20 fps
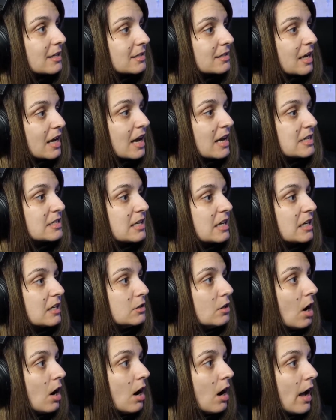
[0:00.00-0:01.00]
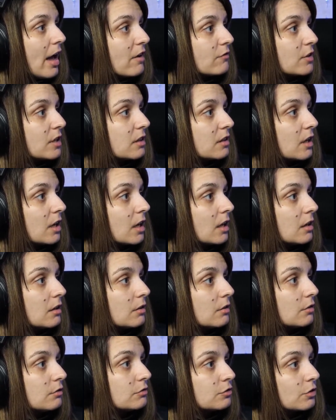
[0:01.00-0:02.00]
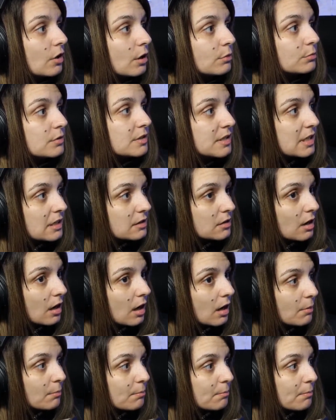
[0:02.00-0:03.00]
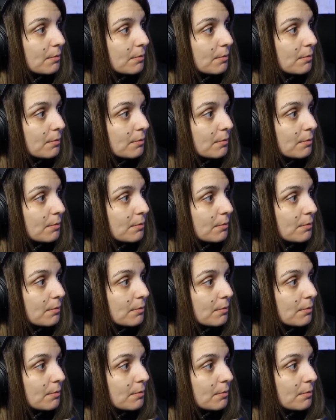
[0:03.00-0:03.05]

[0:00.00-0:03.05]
says, ignore everything from Signore.